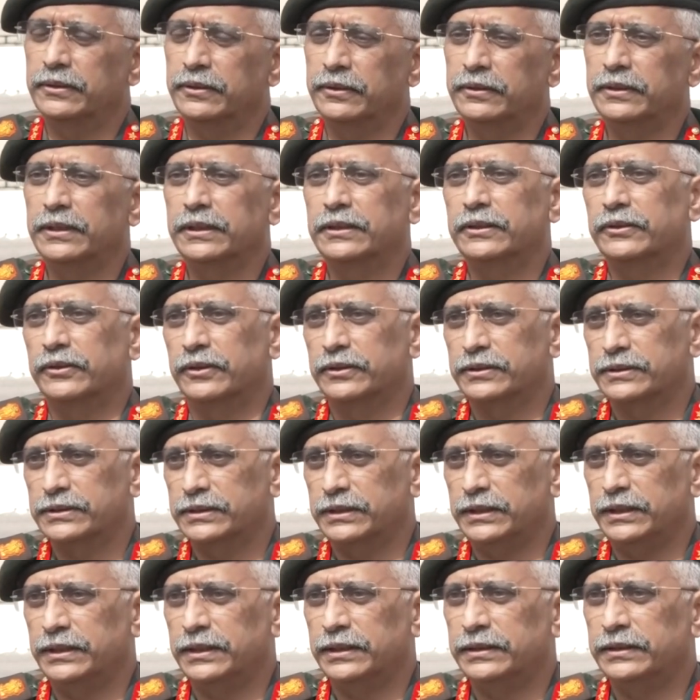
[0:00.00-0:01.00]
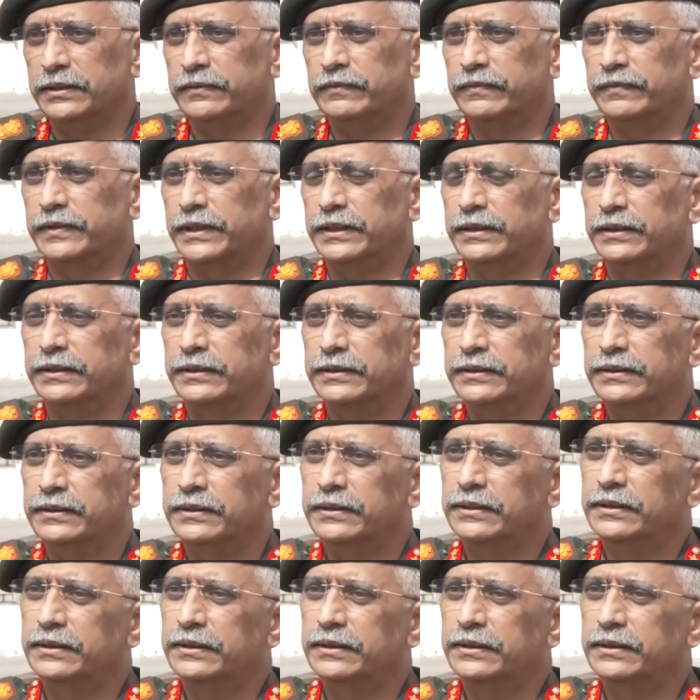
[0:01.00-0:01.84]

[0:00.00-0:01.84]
all across the northern front,